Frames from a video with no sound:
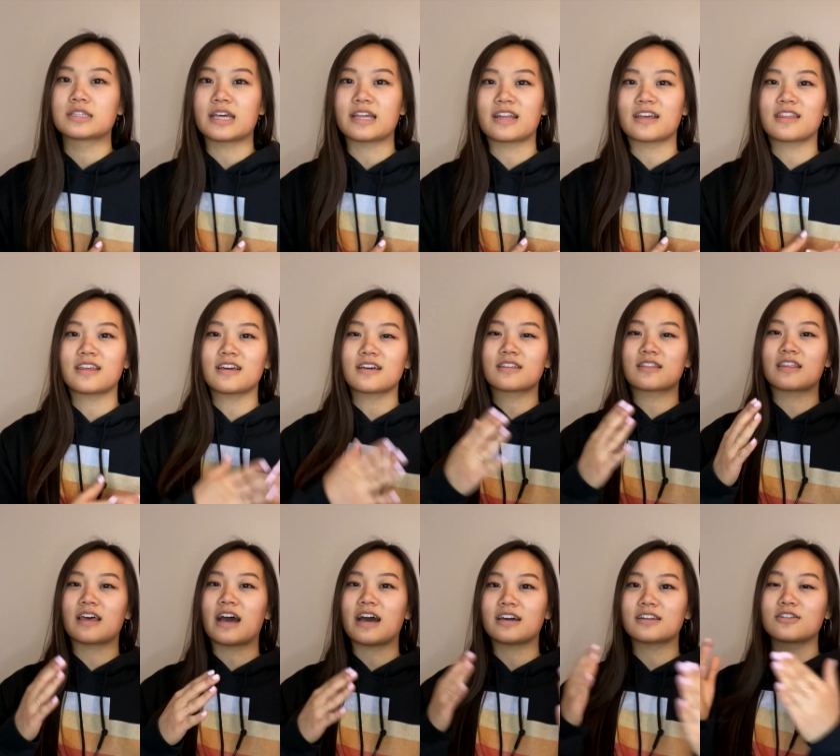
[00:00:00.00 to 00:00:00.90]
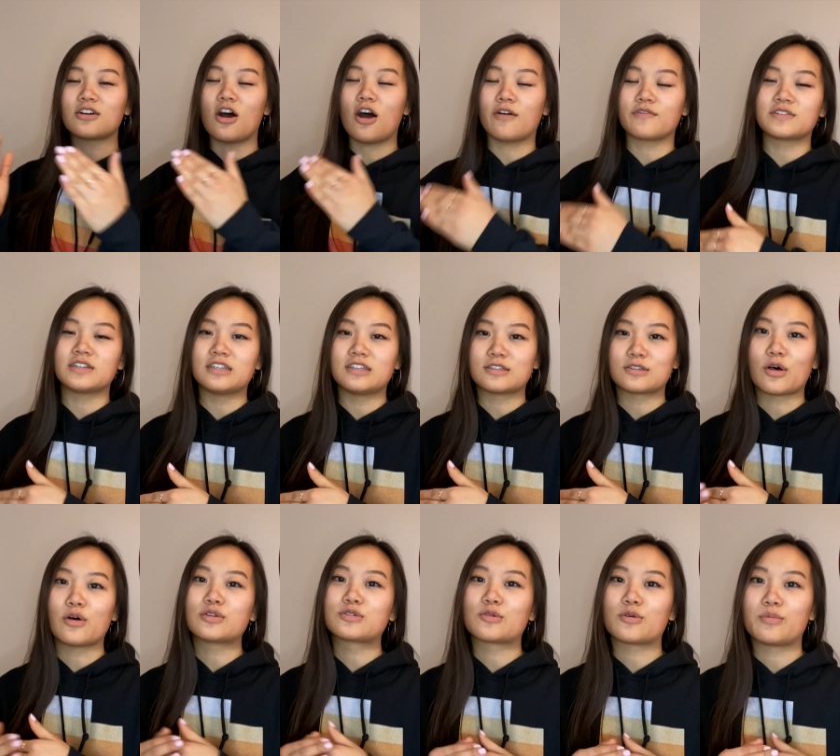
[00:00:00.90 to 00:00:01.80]
And I think that often is
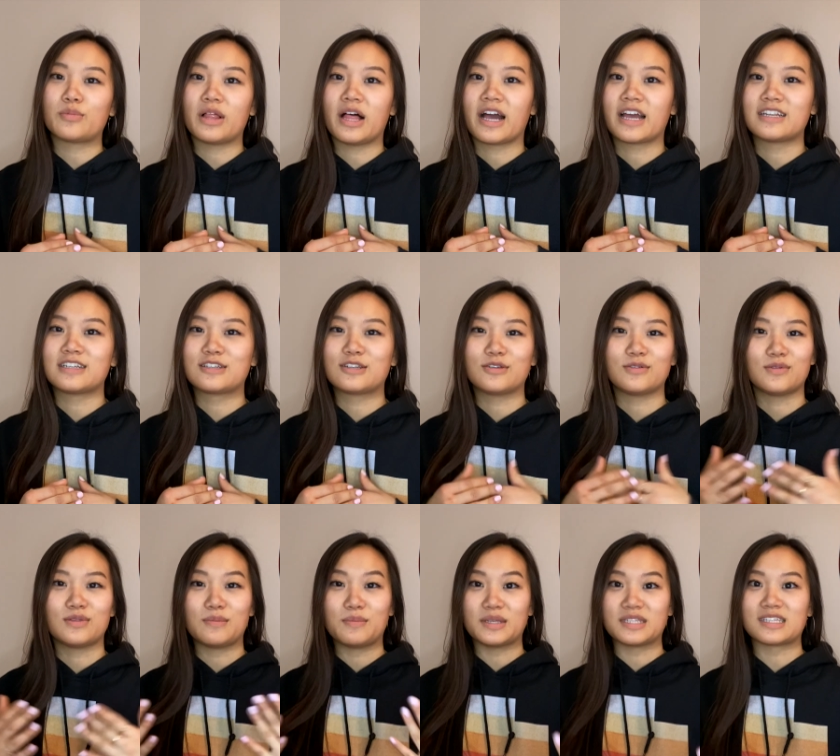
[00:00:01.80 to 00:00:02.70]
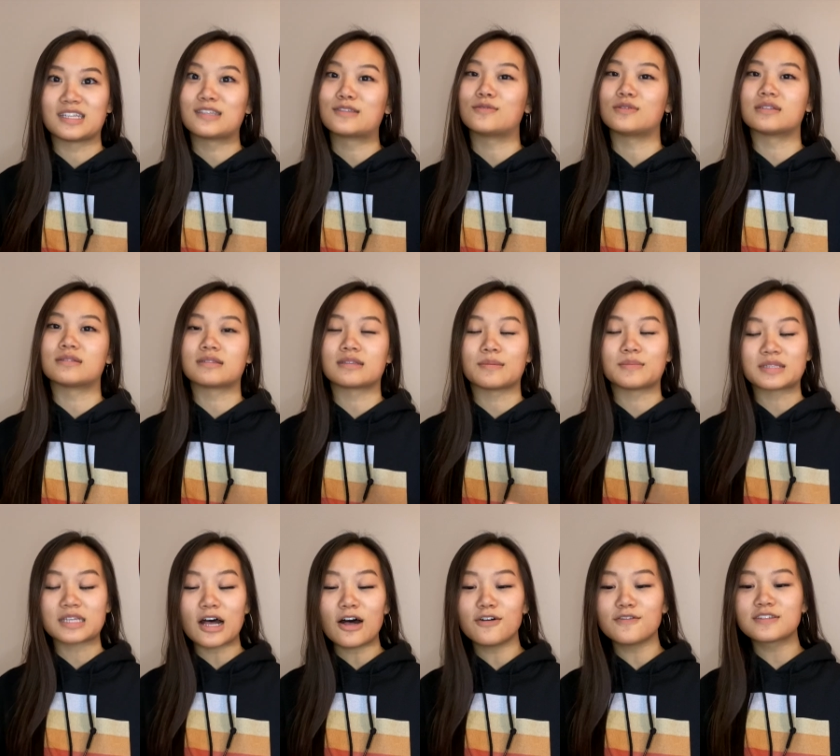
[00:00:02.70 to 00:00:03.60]
also applied to the business students
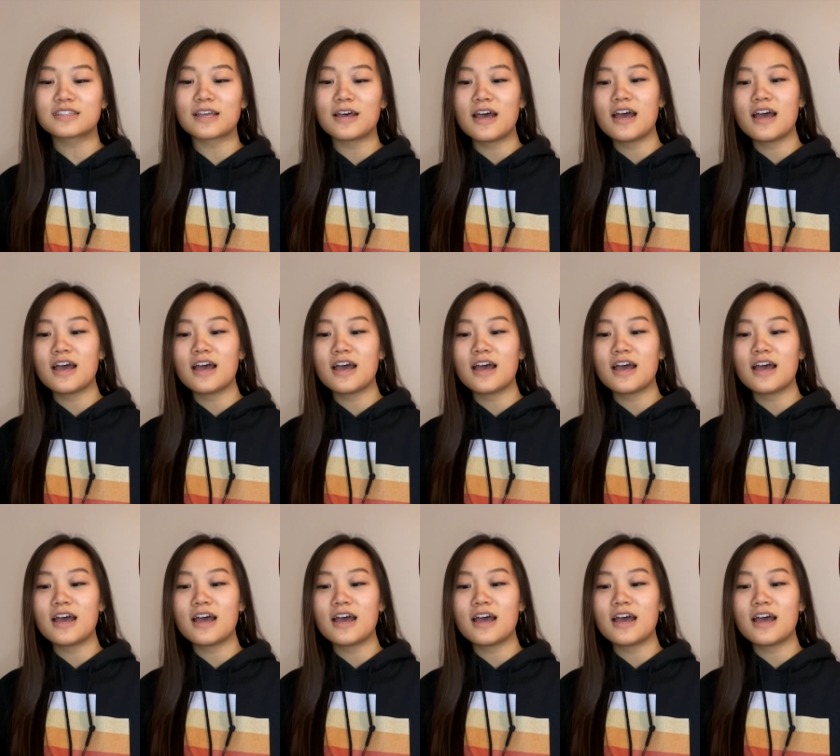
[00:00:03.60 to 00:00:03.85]
themselves.